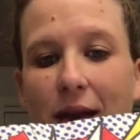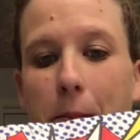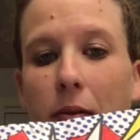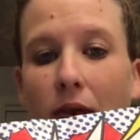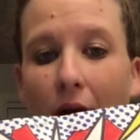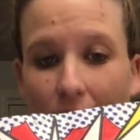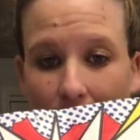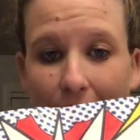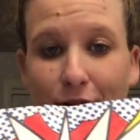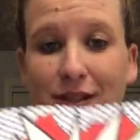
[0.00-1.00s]
block
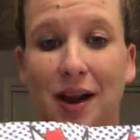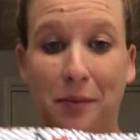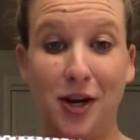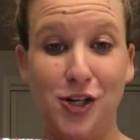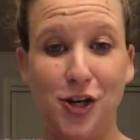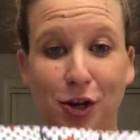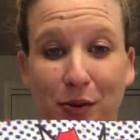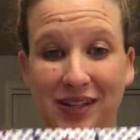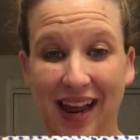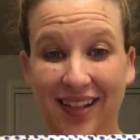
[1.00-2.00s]
letters, and I'm going to show you
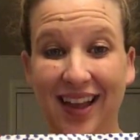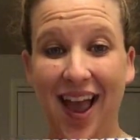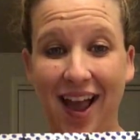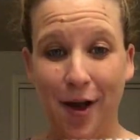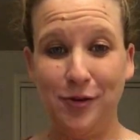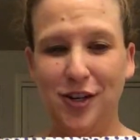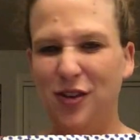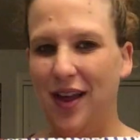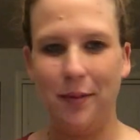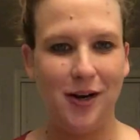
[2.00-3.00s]
exactly how to do
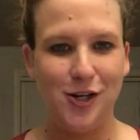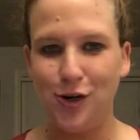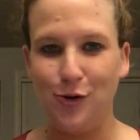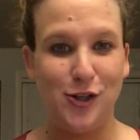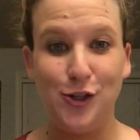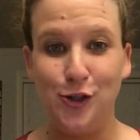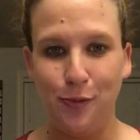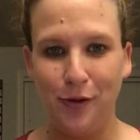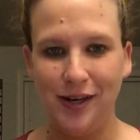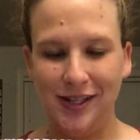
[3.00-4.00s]
that. I'm going to show you a
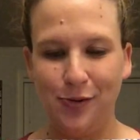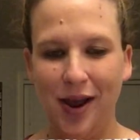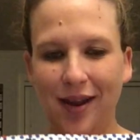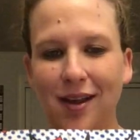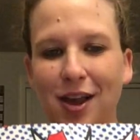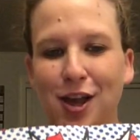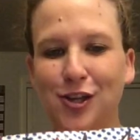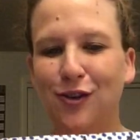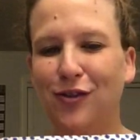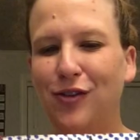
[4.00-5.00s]
super easy way.
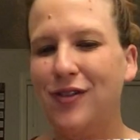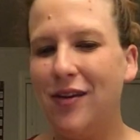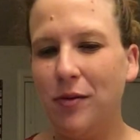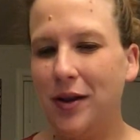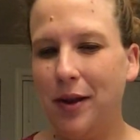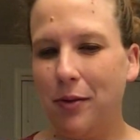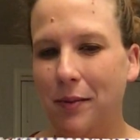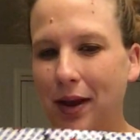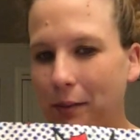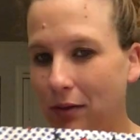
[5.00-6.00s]
So if you've never been able to
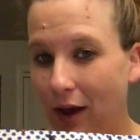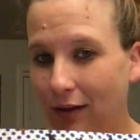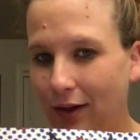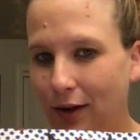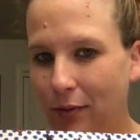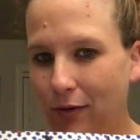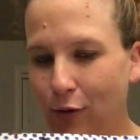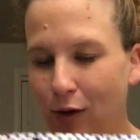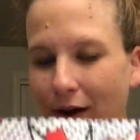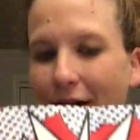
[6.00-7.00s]
make a block letter
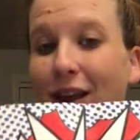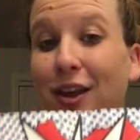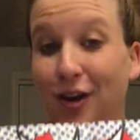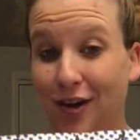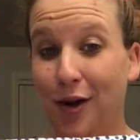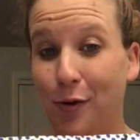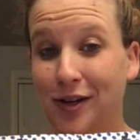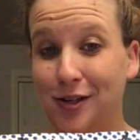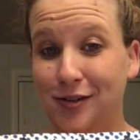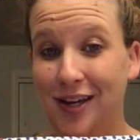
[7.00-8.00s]
before, you're going
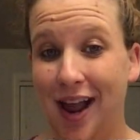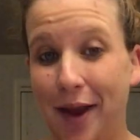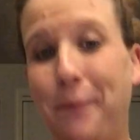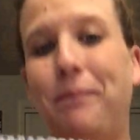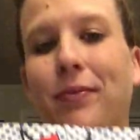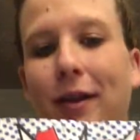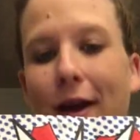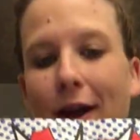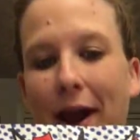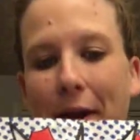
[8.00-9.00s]
to today.
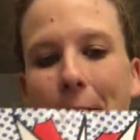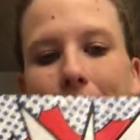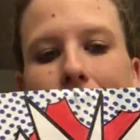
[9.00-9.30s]
All right.